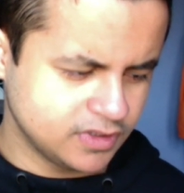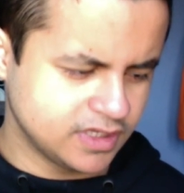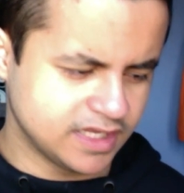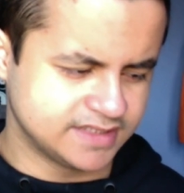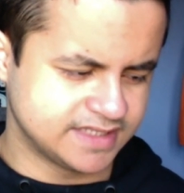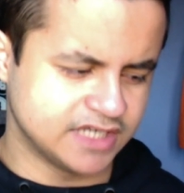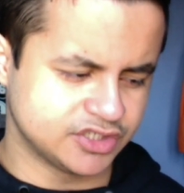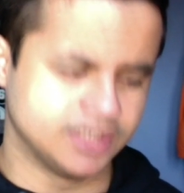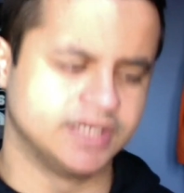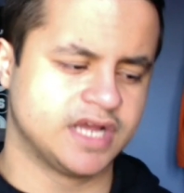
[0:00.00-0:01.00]
it's
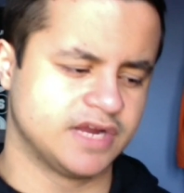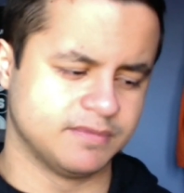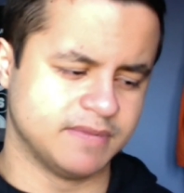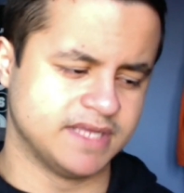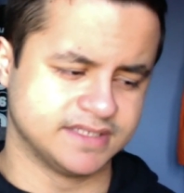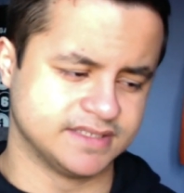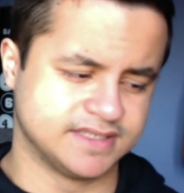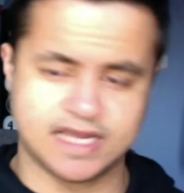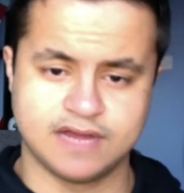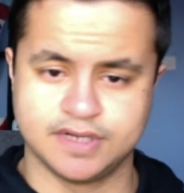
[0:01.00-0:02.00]
actually kind of amazing to
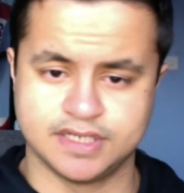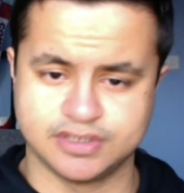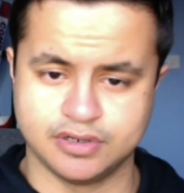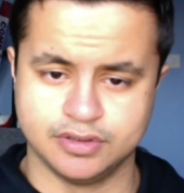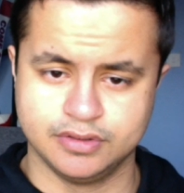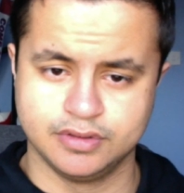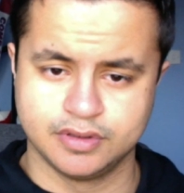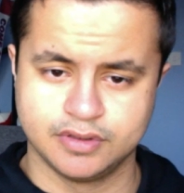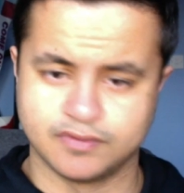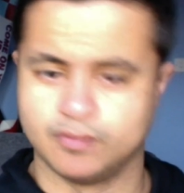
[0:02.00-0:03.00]
carry this on
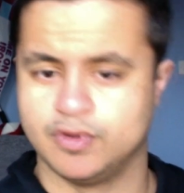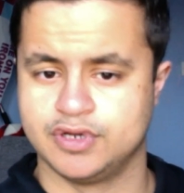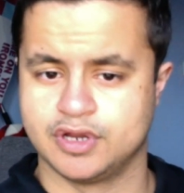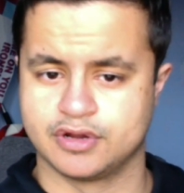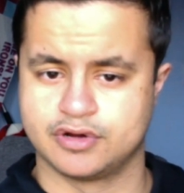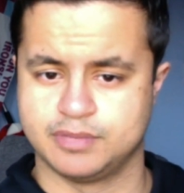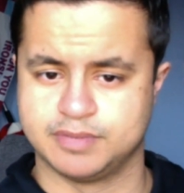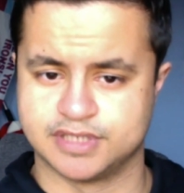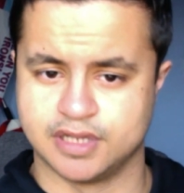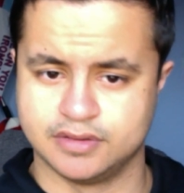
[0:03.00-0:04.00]
from what Jurgen Klopp
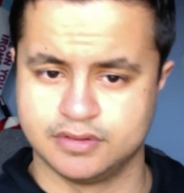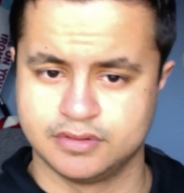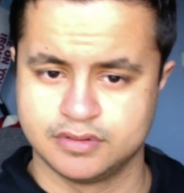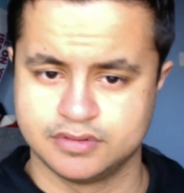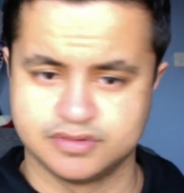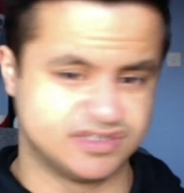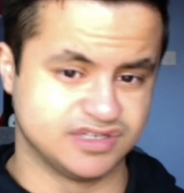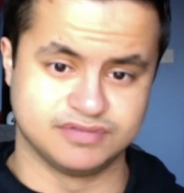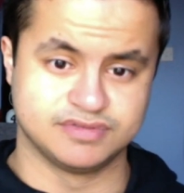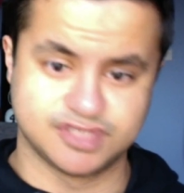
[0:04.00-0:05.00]
has done.
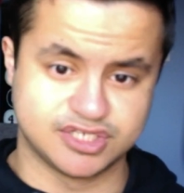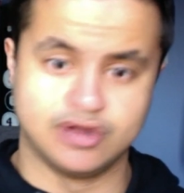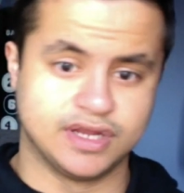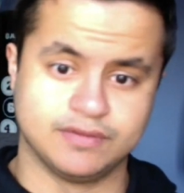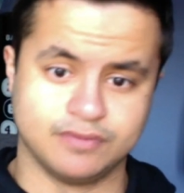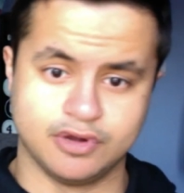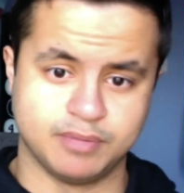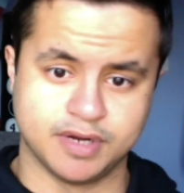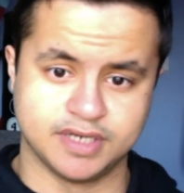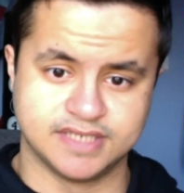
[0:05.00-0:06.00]
To slot in, no
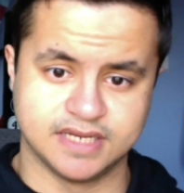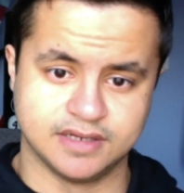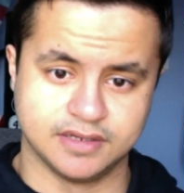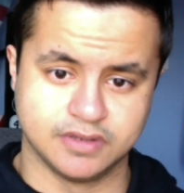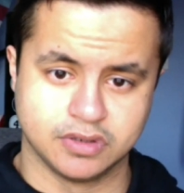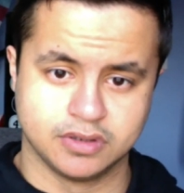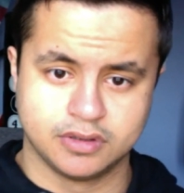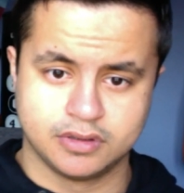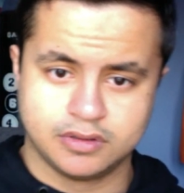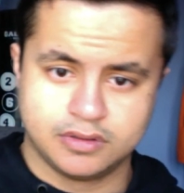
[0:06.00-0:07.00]
pun intended,
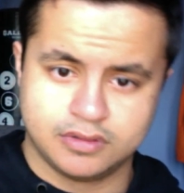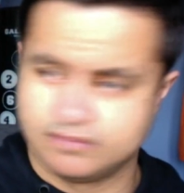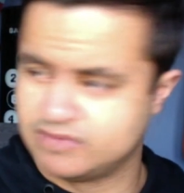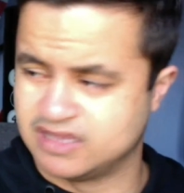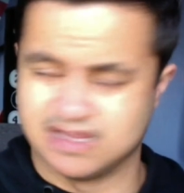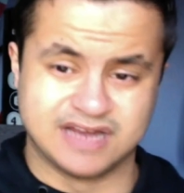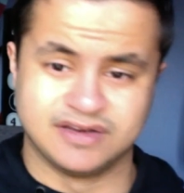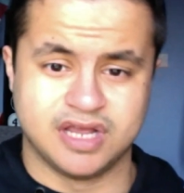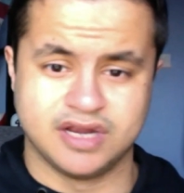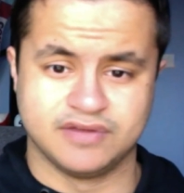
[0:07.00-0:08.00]

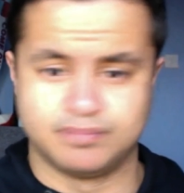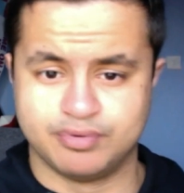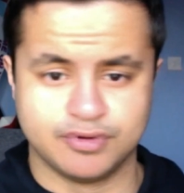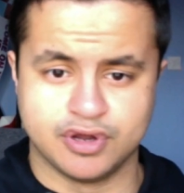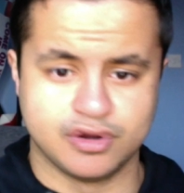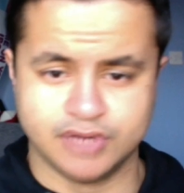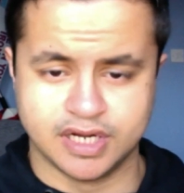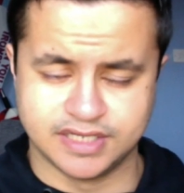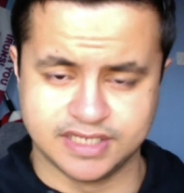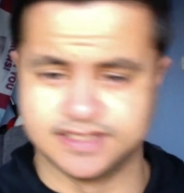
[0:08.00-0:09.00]
and kind of put your own
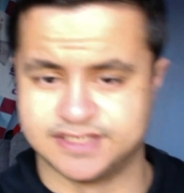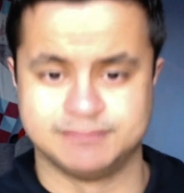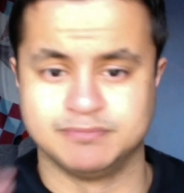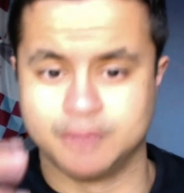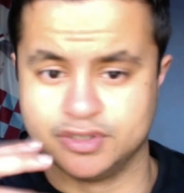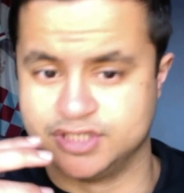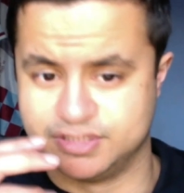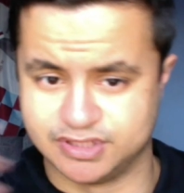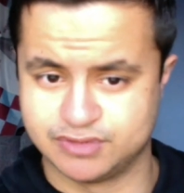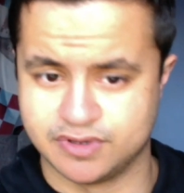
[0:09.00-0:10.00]
ideas onto
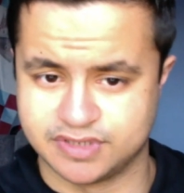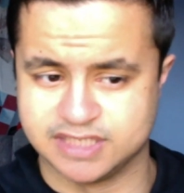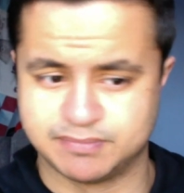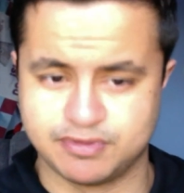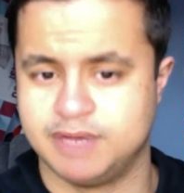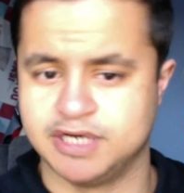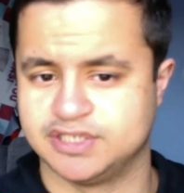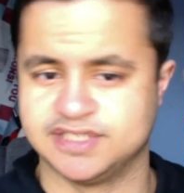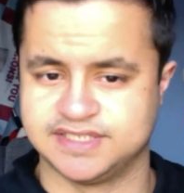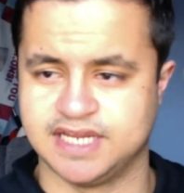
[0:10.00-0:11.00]
a squad that's pretty
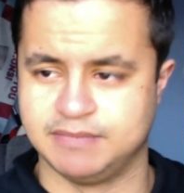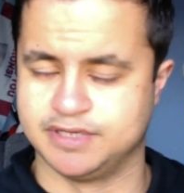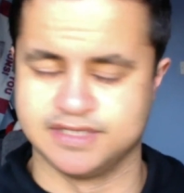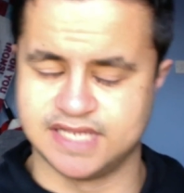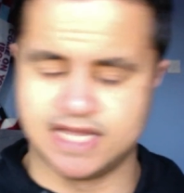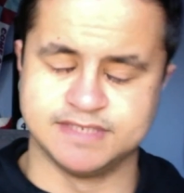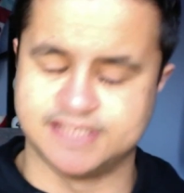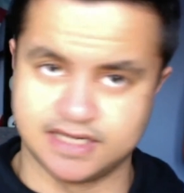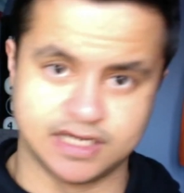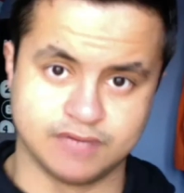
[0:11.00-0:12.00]
much the same, because they haven't
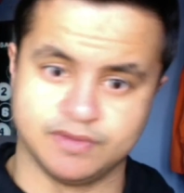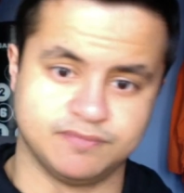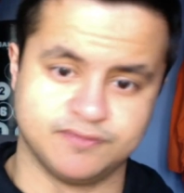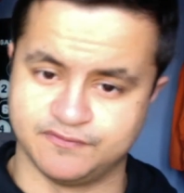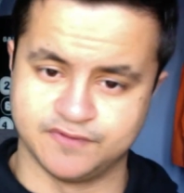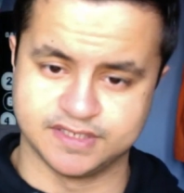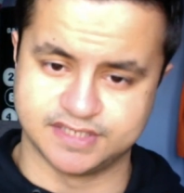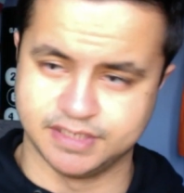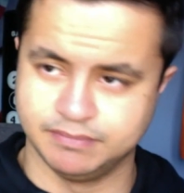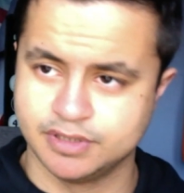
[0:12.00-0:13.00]
signed anyone for the first
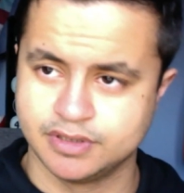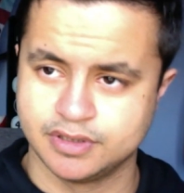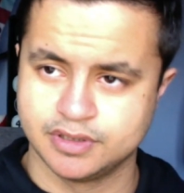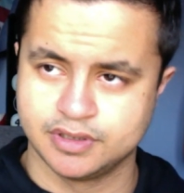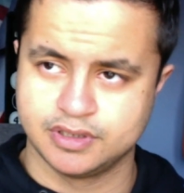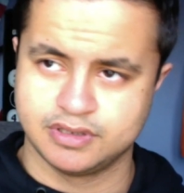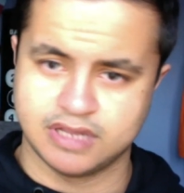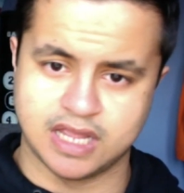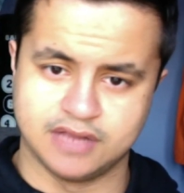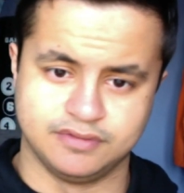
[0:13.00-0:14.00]
team.
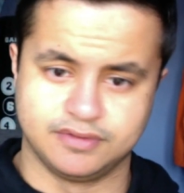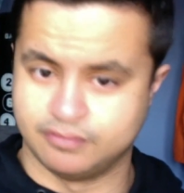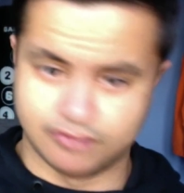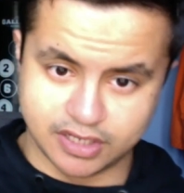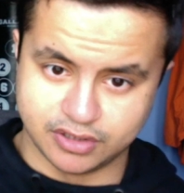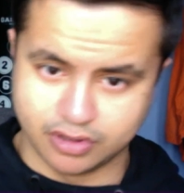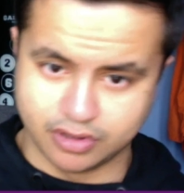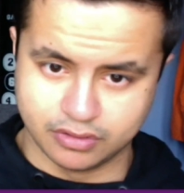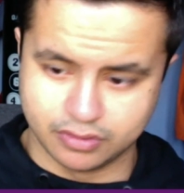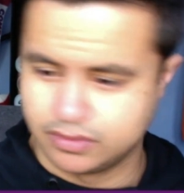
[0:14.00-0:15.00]
And there
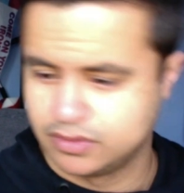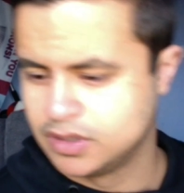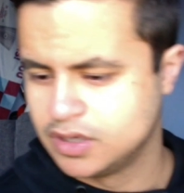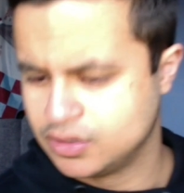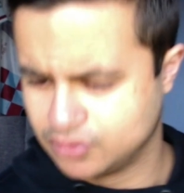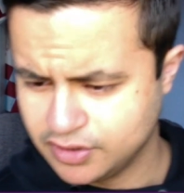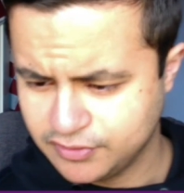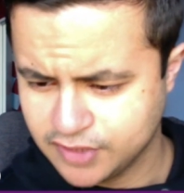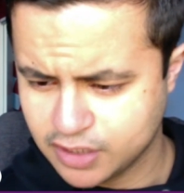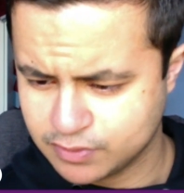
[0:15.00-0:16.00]
go. The only
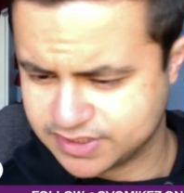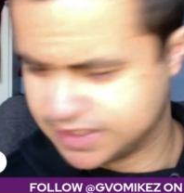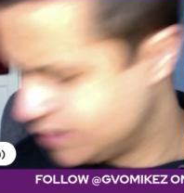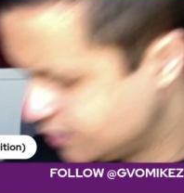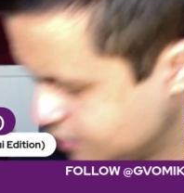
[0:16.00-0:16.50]
thing I will say,